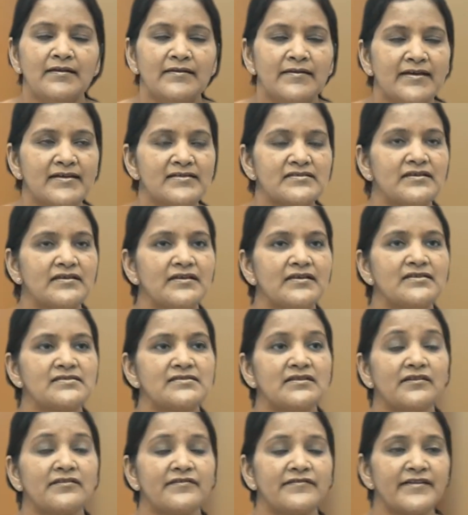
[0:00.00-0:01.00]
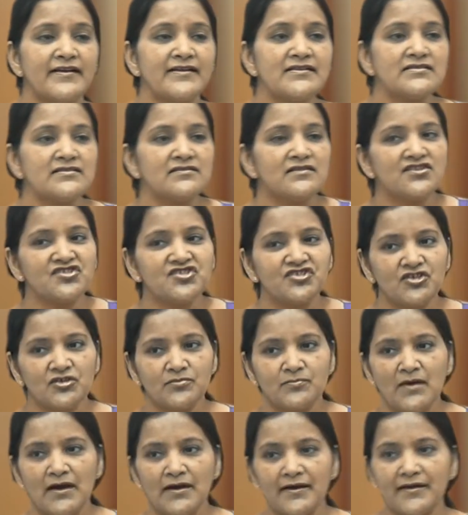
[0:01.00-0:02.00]
Next thing is the trends in the share
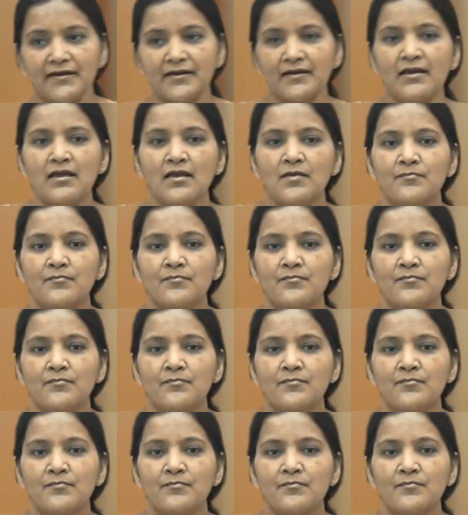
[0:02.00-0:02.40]
market,